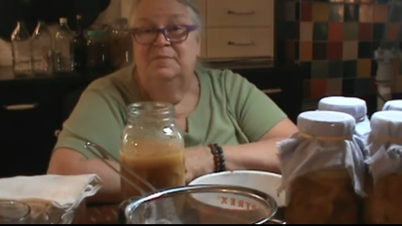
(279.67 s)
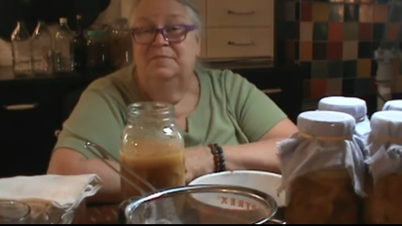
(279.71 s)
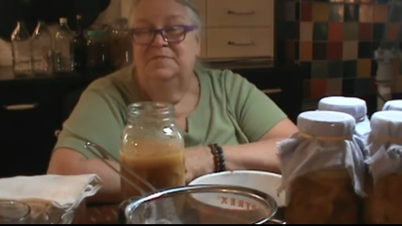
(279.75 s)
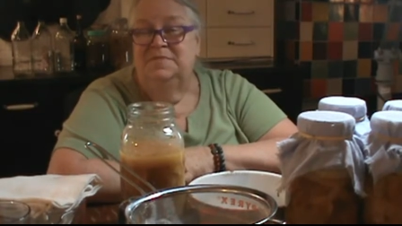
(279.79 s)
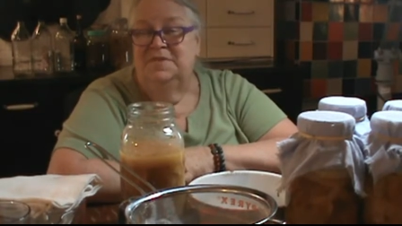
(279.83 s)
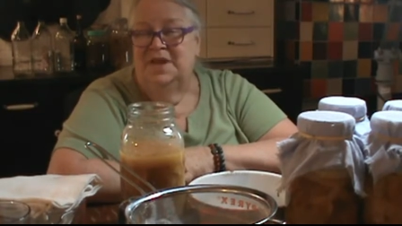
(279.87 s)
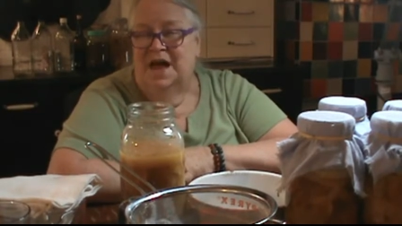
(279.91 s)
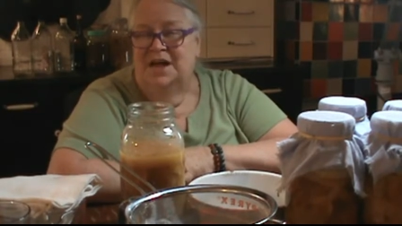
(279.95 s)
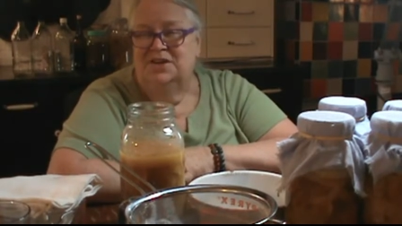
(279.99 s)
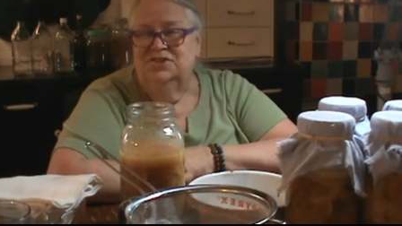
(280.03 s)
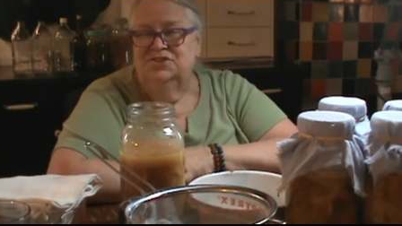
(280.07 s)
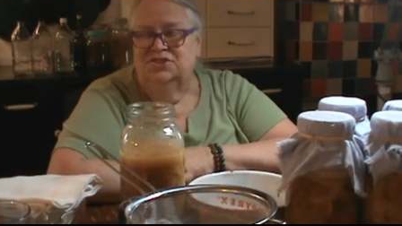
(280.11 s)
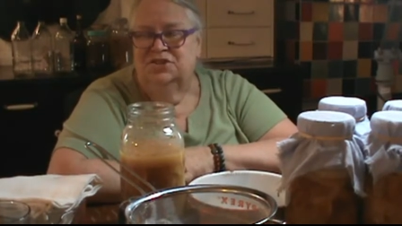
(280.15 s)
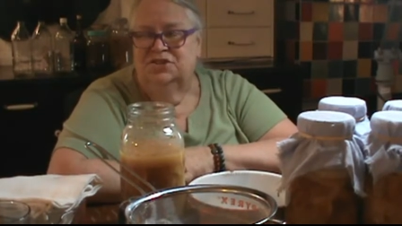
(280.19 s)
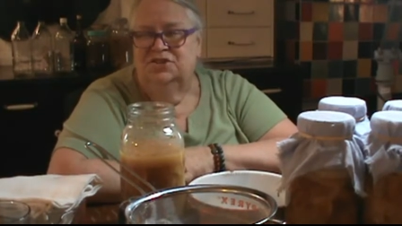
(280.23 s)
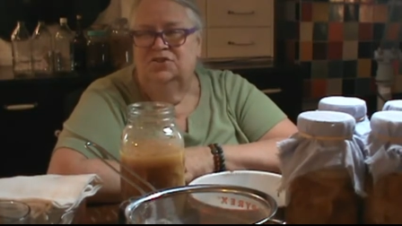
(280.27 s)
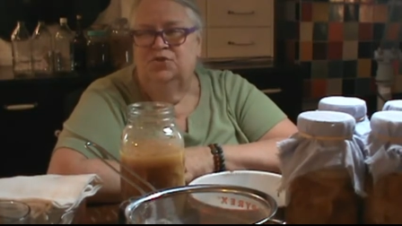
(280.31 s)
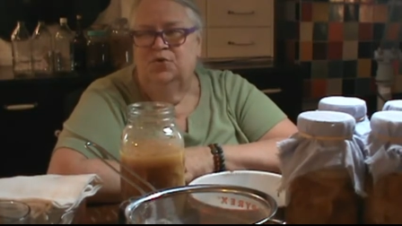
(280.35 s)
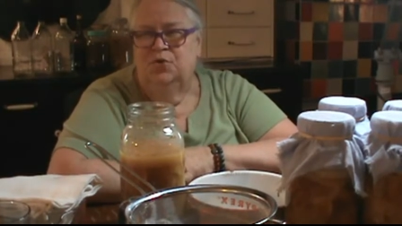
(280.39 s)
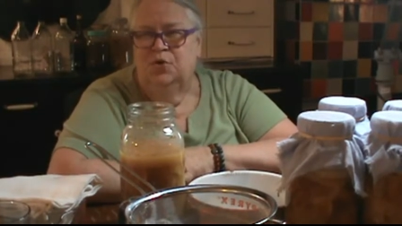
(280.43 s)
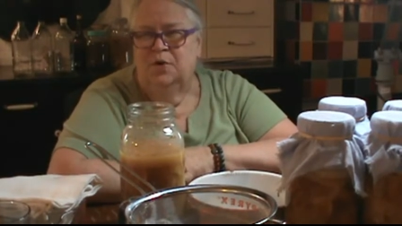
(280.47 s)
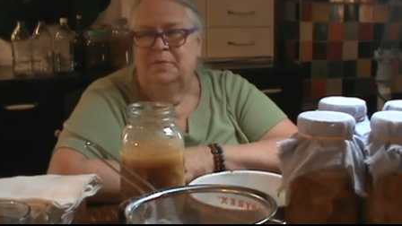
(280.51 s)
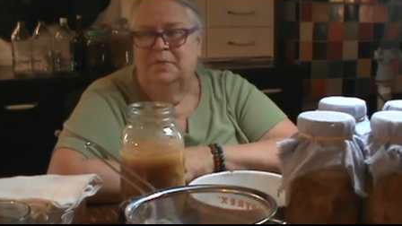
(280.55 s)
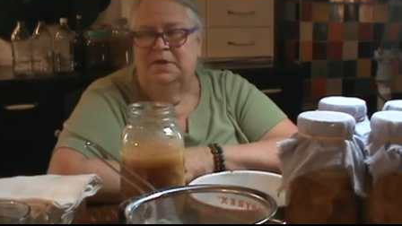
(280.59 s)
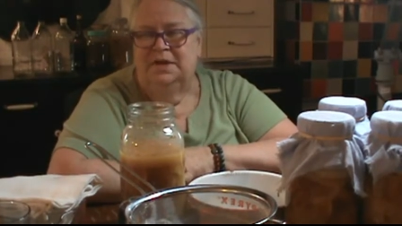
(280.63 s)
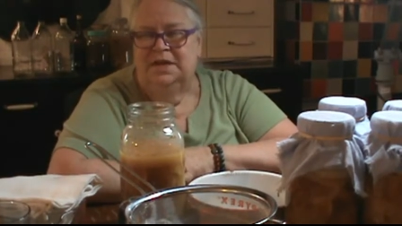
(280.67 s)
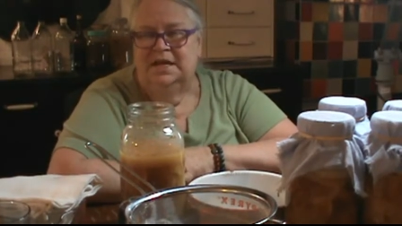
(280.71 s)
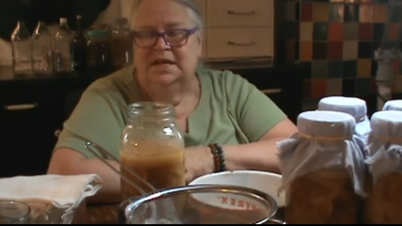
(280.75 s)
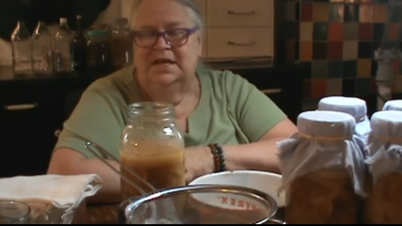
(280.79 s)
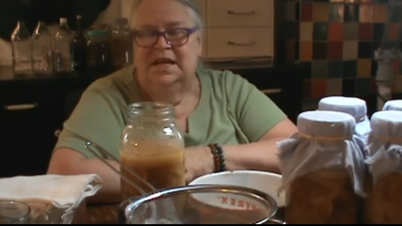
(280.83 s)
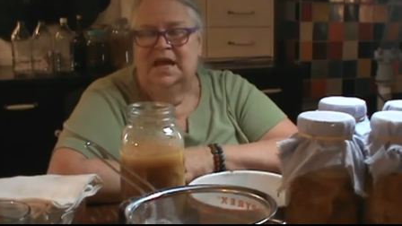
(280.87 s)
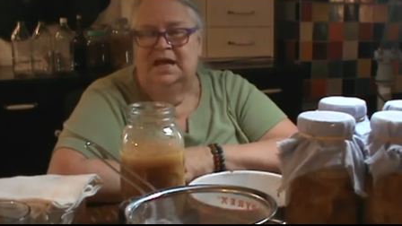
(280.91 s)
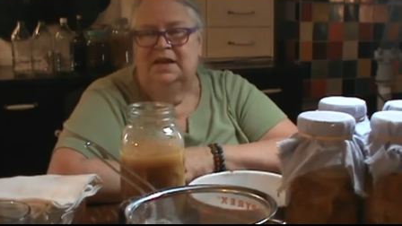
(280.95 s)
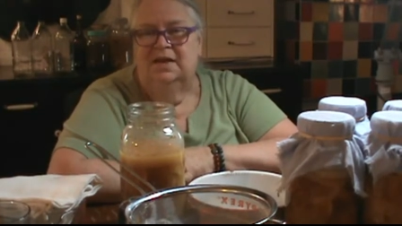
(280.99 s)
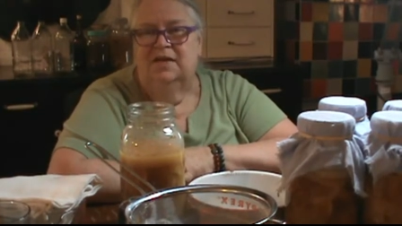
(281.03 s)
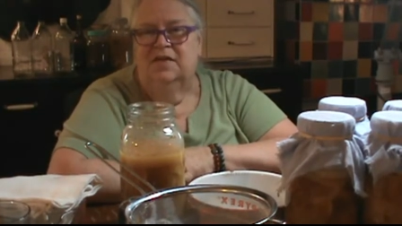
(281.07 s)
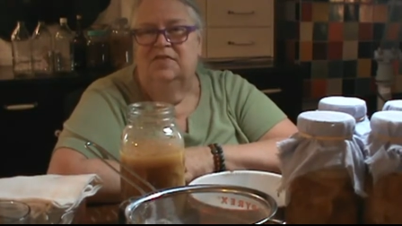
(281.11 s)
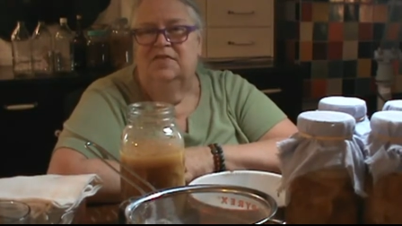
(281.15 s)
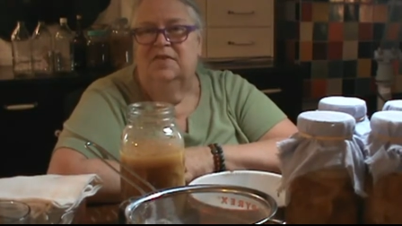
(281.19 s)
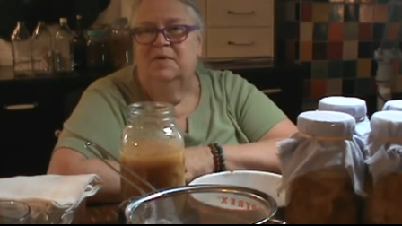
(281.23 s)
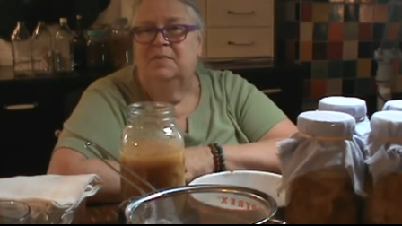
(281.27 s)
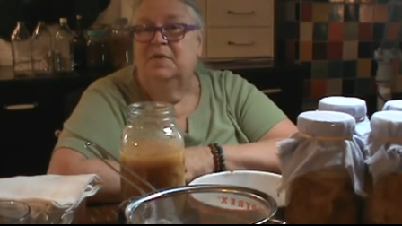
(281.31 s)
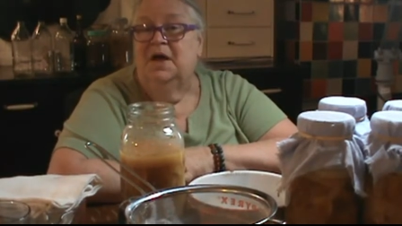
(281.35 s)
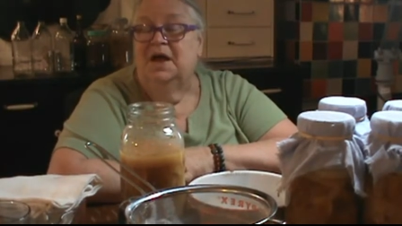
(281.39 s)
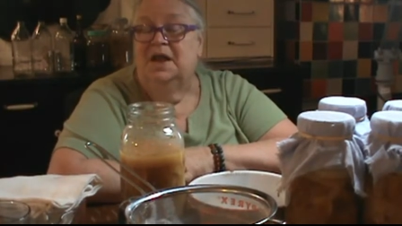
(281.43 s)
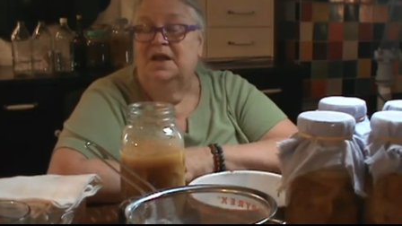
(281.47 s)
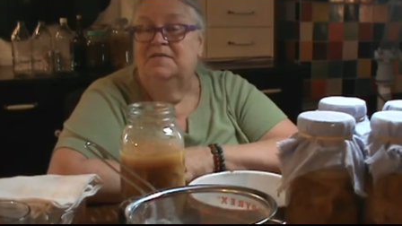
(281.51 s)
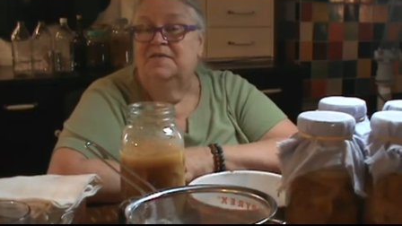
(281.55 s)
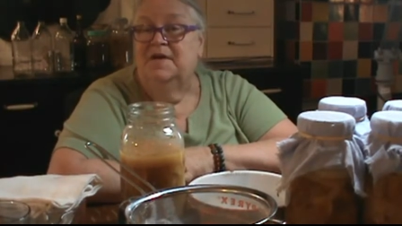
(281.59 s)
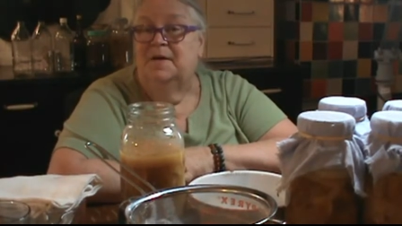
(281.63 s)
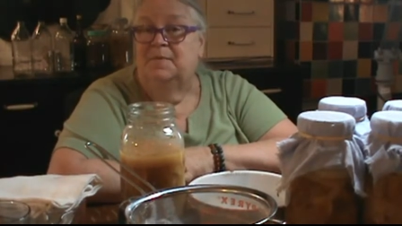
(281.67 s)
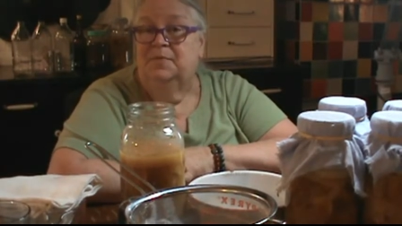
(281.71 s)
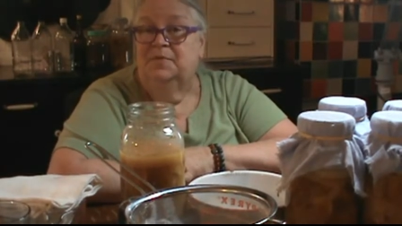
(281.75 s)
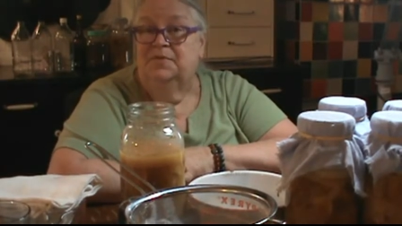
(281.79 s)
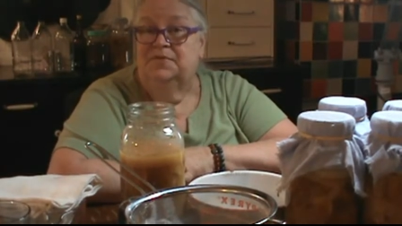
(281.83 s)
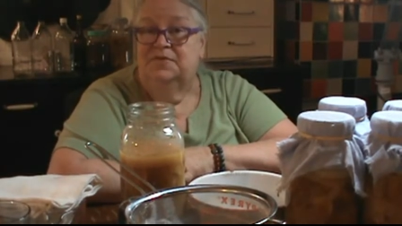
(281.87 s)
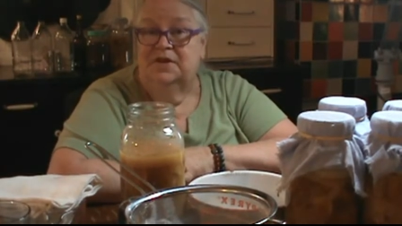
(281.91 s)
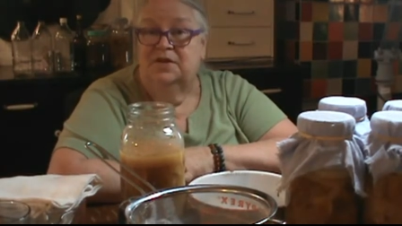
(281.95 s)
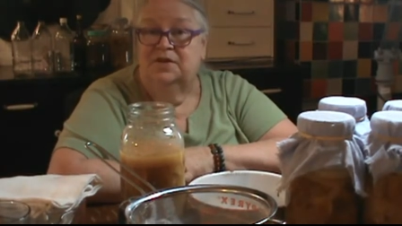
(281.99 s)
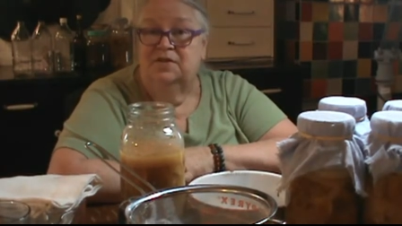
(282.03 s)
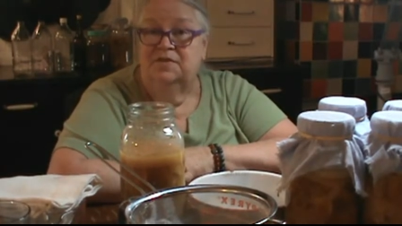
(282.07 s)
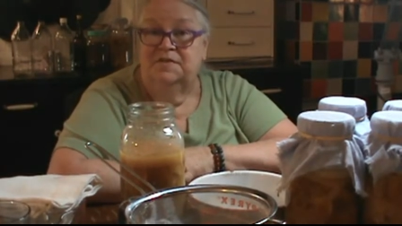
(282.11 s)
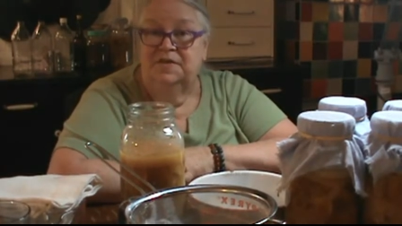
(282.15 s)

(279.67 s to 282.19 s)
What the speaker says: normally get some kind of apple cider